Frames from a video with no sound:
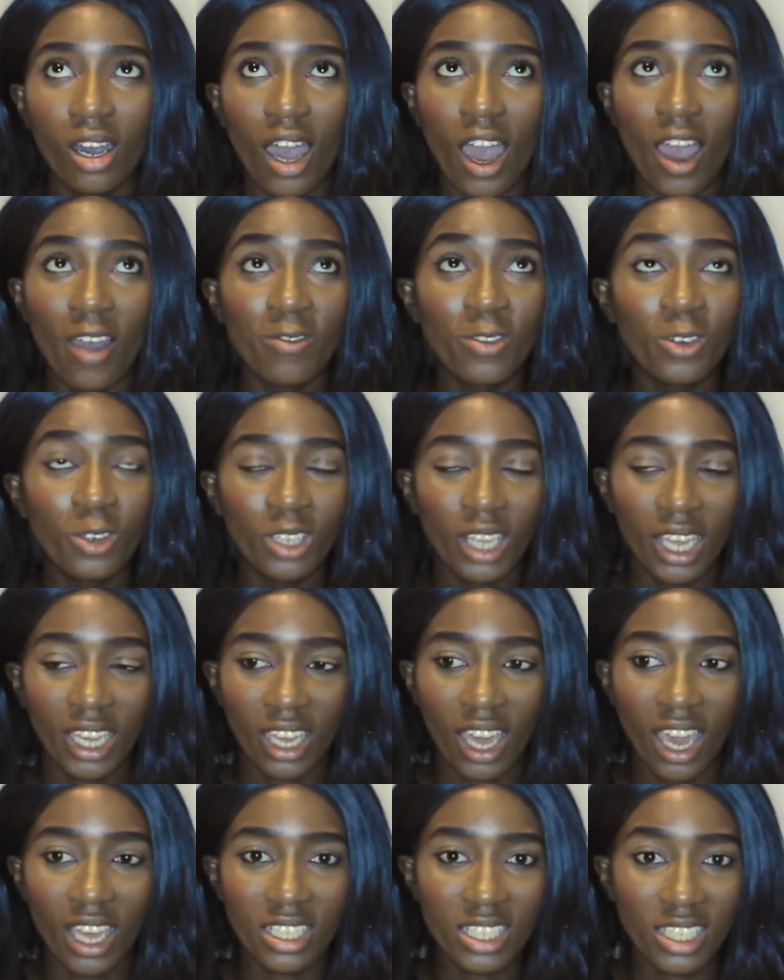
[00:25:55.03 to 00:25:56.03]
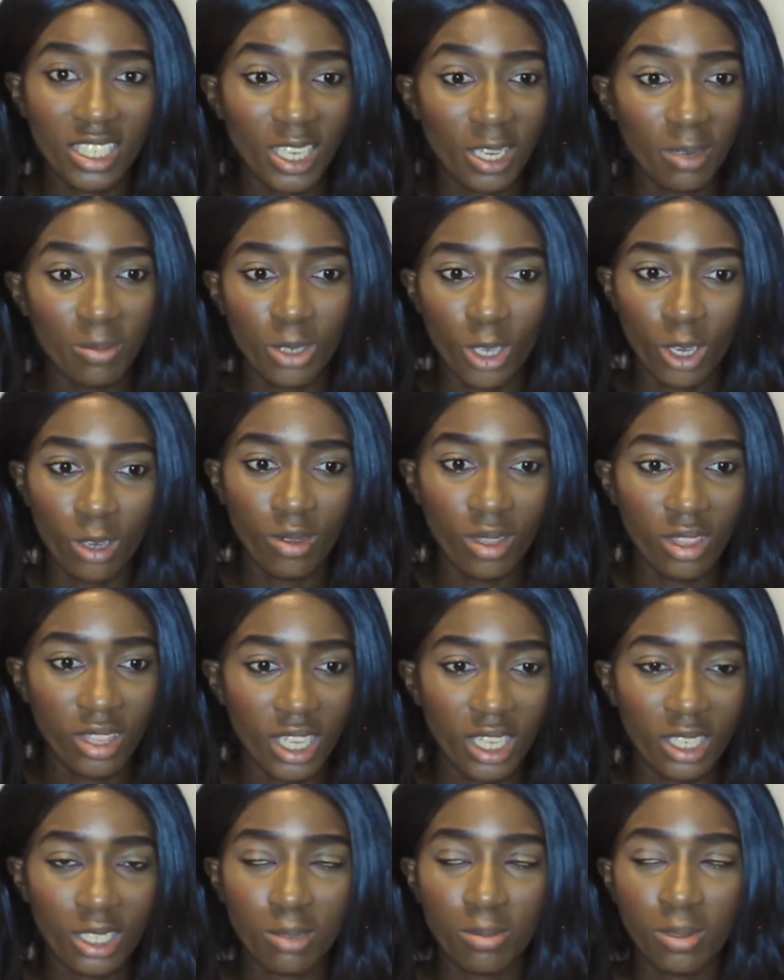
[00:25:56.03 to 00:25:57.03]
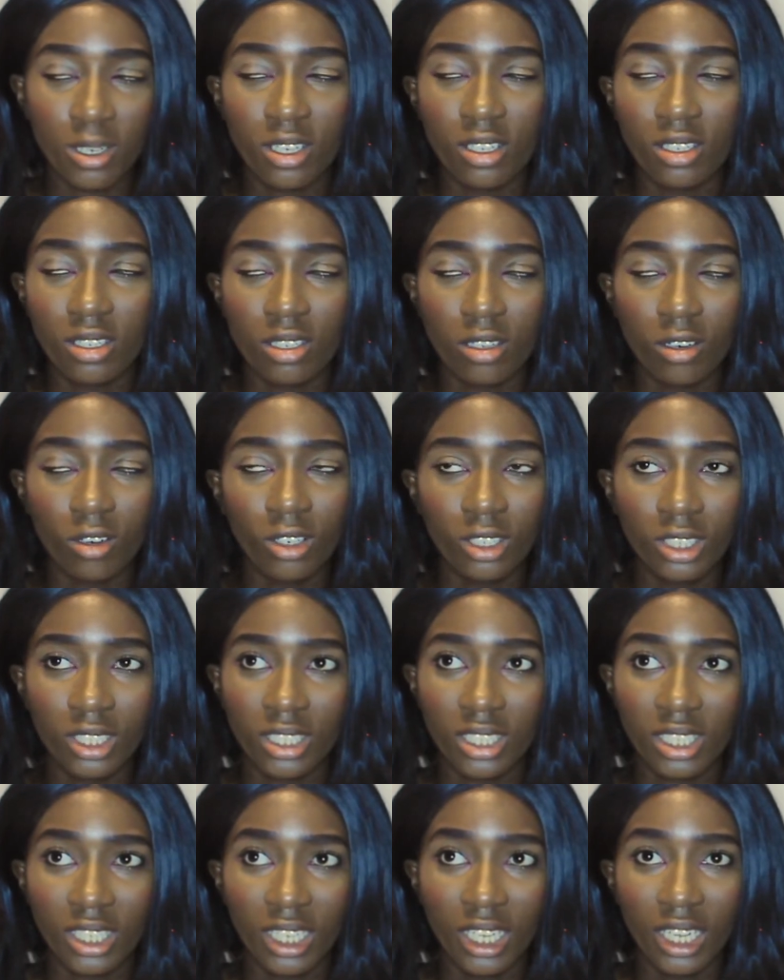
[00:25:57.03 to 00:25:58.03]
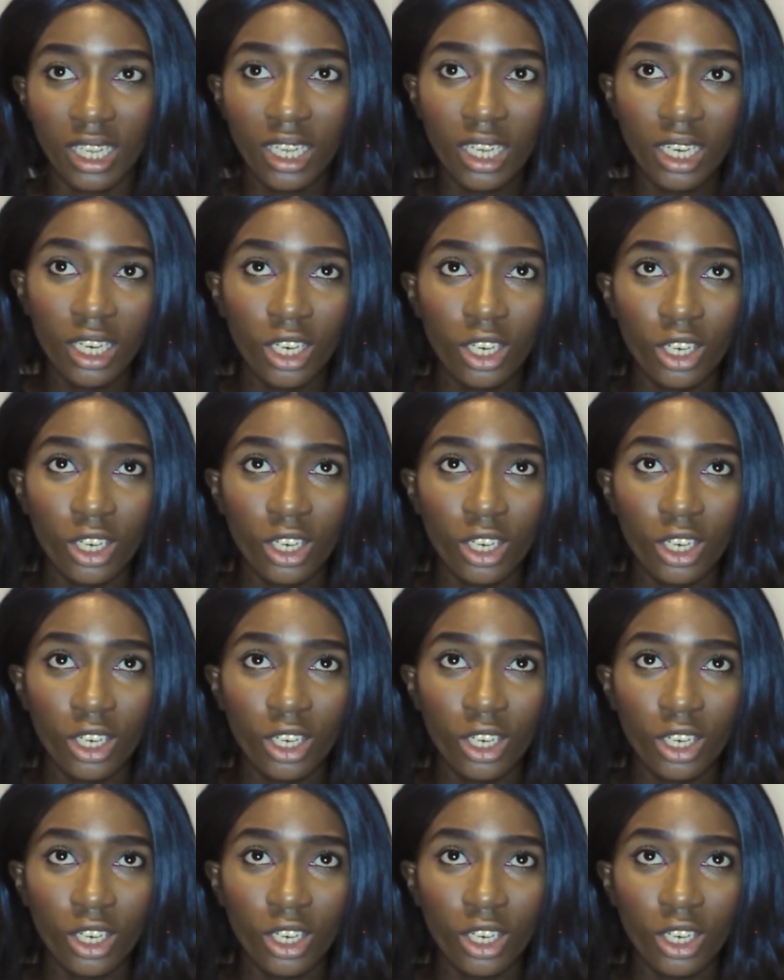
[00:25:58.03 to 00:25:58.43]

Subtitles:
I feel like I skimmed over things because honestly